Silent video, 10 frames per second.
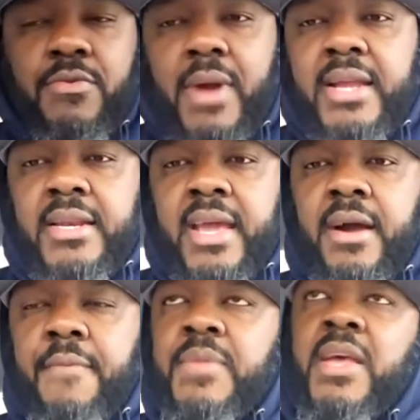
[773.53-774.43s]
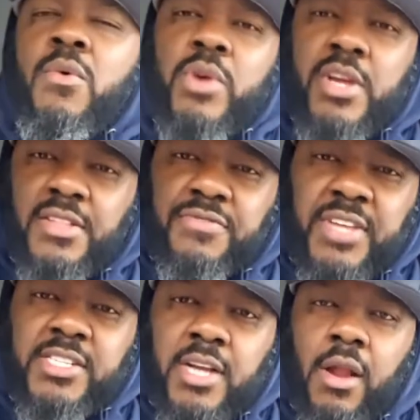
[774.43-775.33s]
you right now, we are
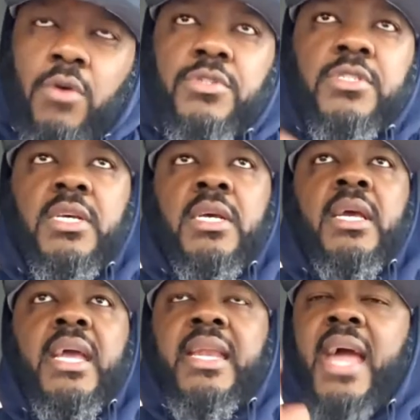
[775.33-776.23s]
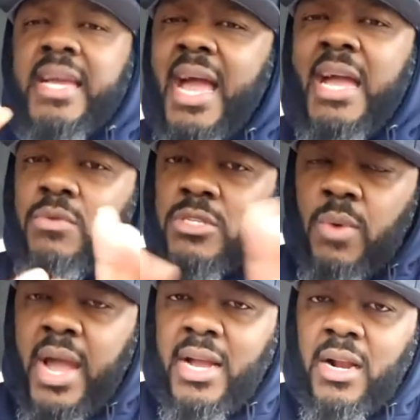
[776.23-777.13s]
this close. And that game was
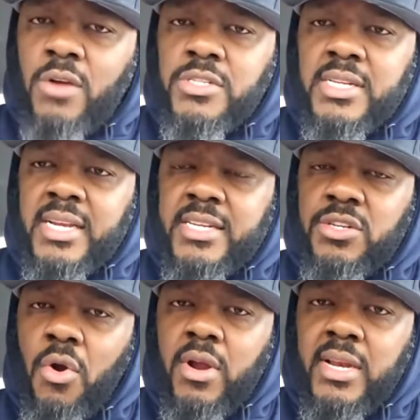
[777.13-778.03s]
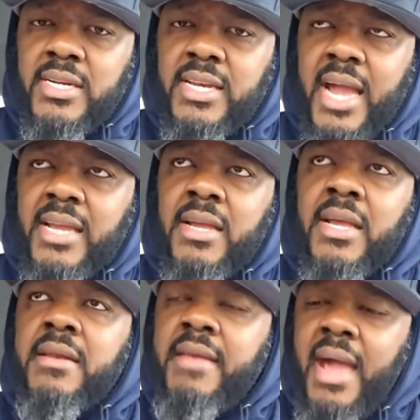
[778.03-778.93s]
way closer than the score looked like.
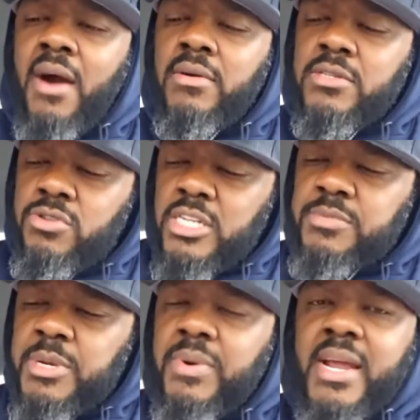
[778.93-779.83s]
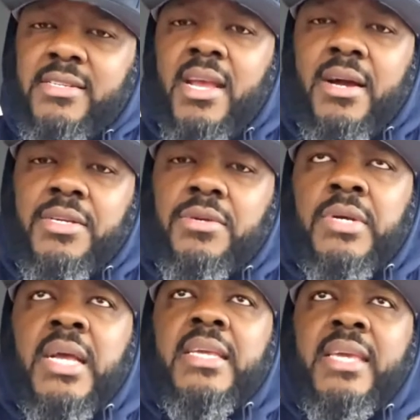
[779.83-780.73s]
Now, trust me when I tell
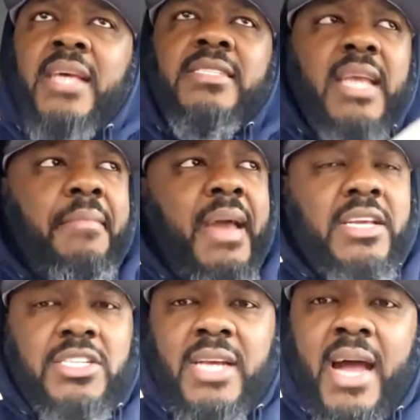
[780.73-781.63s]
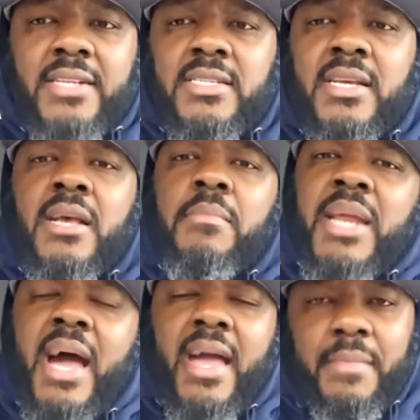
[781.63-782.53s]
you, yes, they made shots,
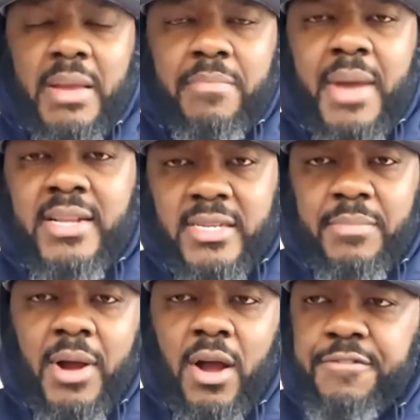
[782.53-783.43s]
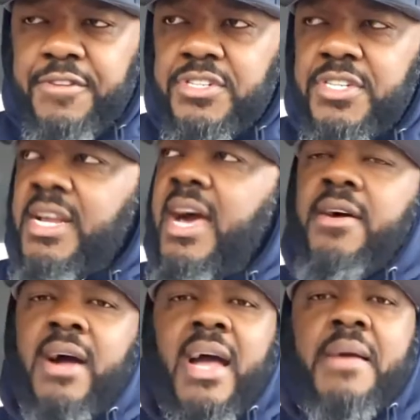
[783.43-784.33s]
but I am a basketball
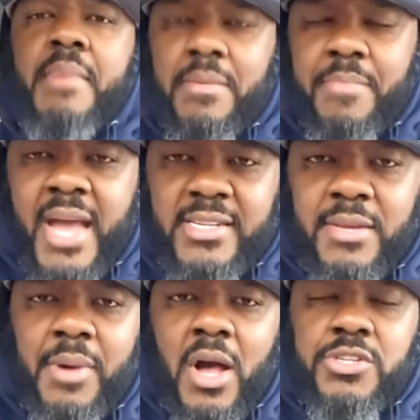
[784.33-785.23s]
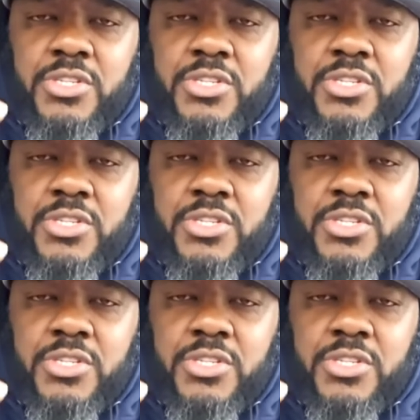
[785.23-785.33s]
aficionado. I am a basketball